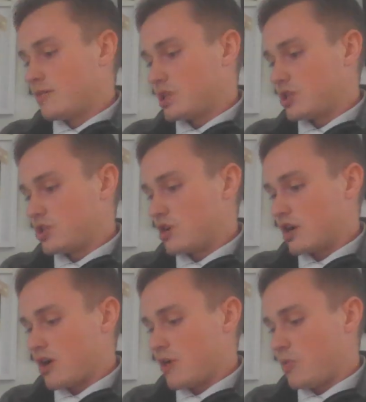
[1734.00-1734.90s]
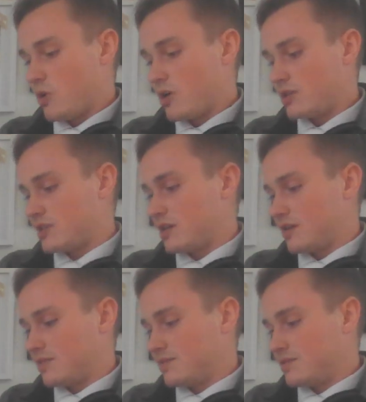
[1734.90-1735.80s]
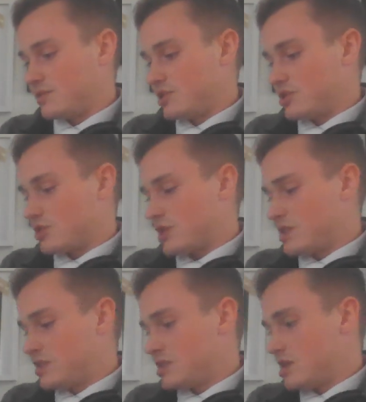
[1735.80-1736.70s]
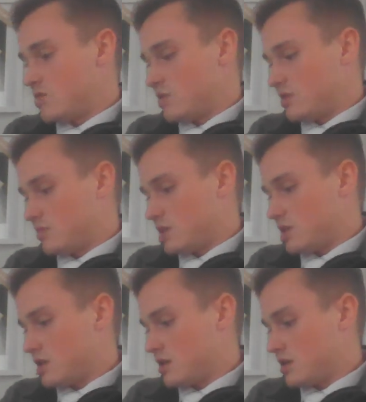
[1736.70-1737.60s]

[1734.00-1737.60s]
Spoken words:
I'm going to draw a couple hearts here. Just try and stay with me.